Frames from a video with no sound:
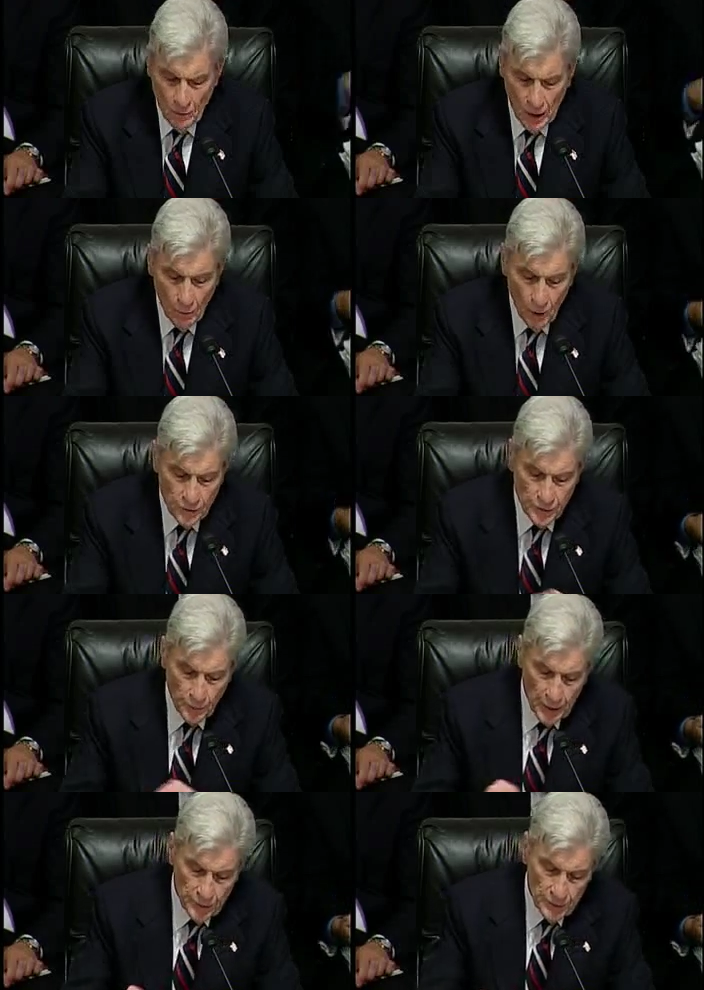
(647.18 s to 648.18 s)
Well, once the
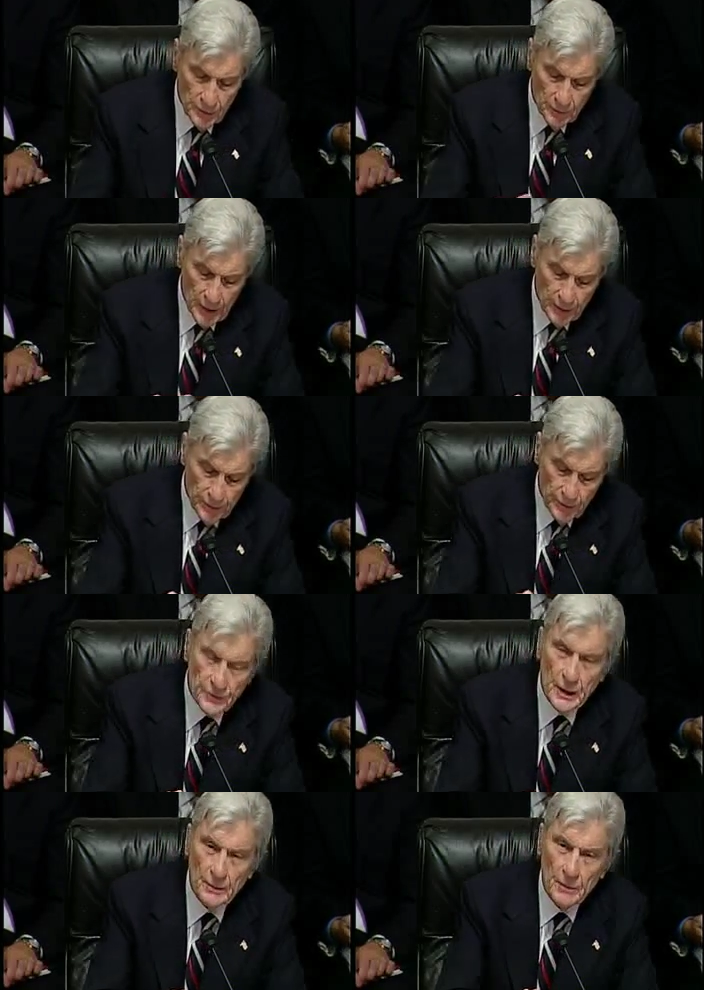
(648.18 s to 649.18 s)
President makes his
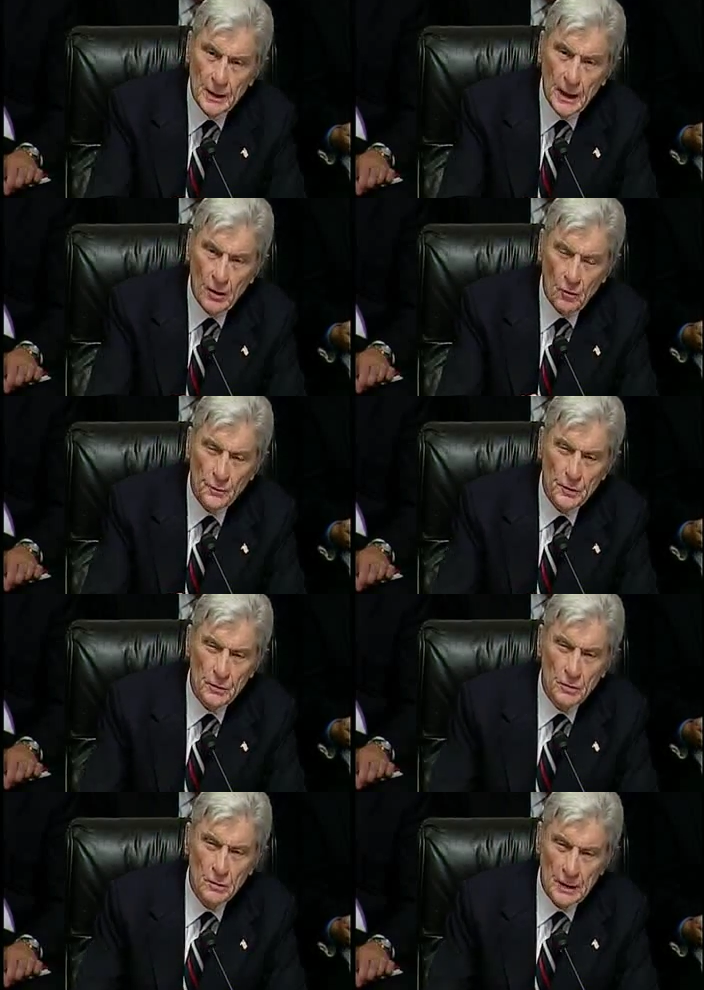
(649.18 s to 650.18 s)
statement, I hope you
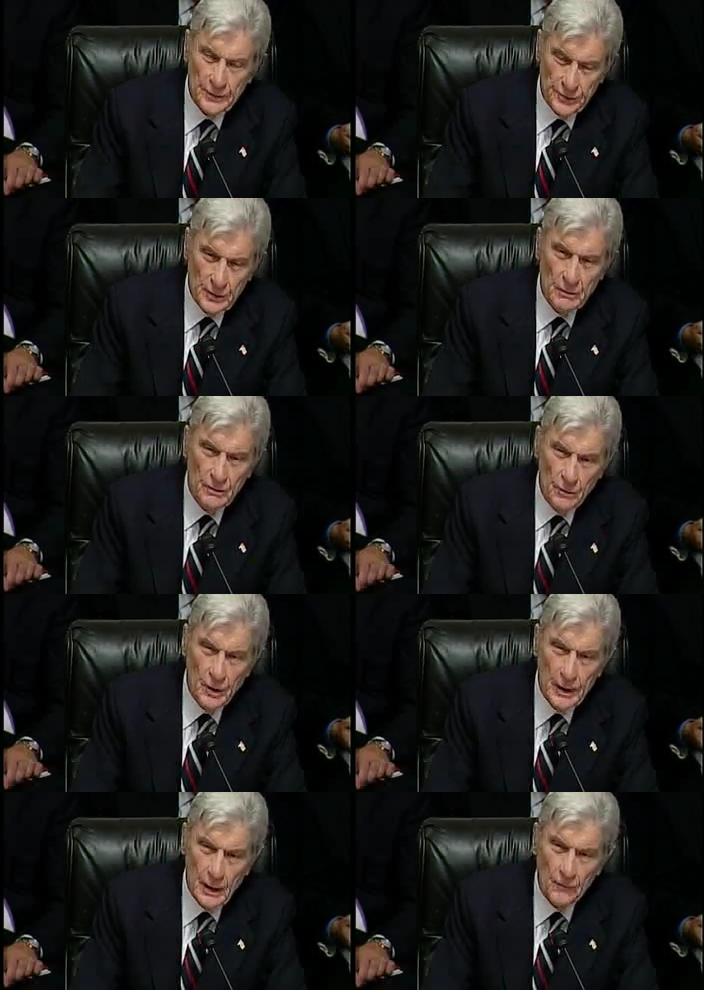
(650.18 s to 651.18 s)
do consider it
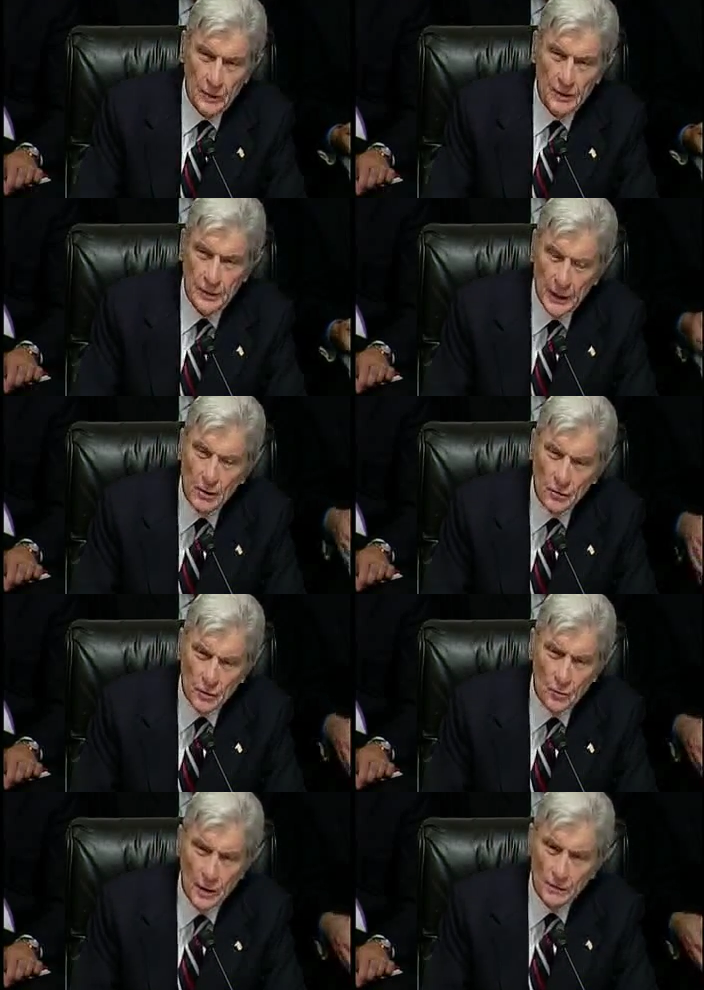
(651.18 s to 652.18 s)
very carefully, as I know
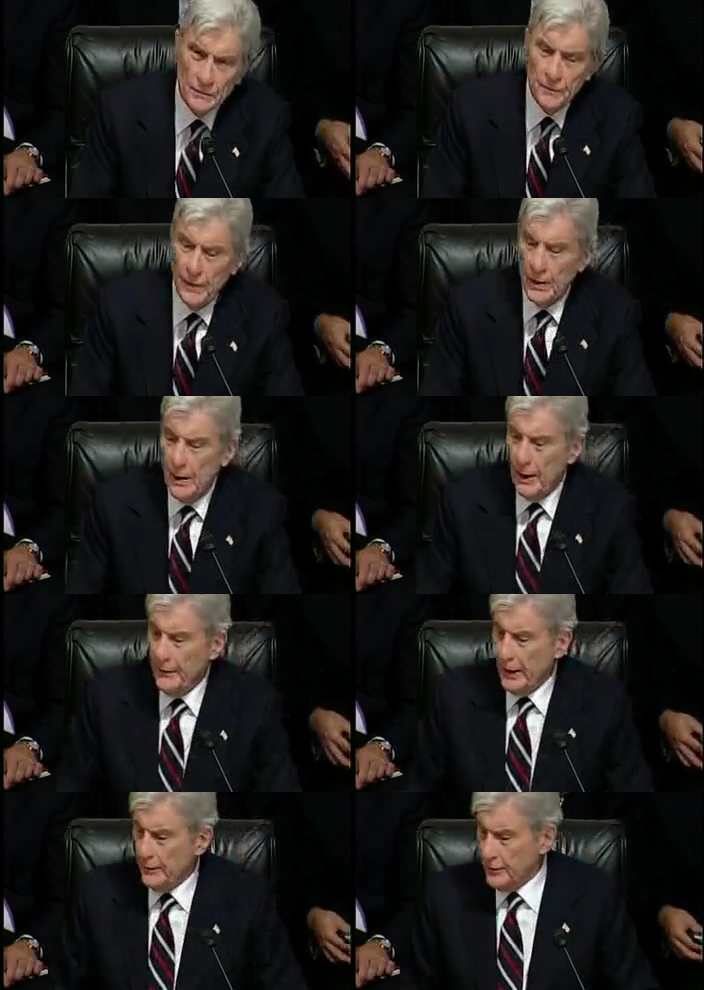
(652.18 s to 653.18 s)
you will. I
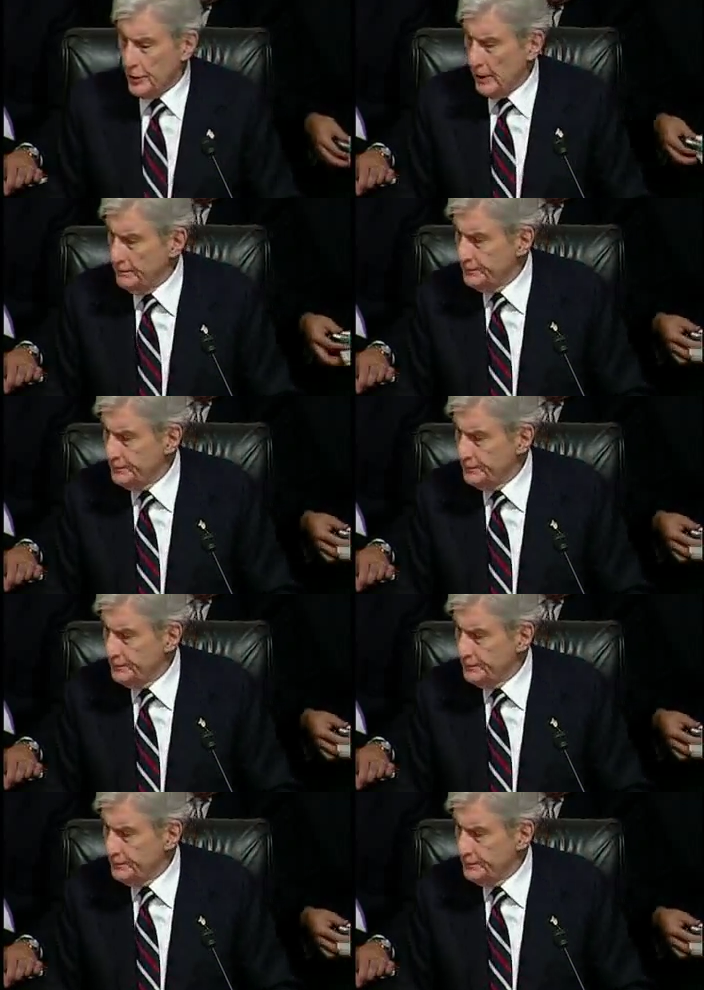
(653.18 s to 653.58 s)
thank the Chair.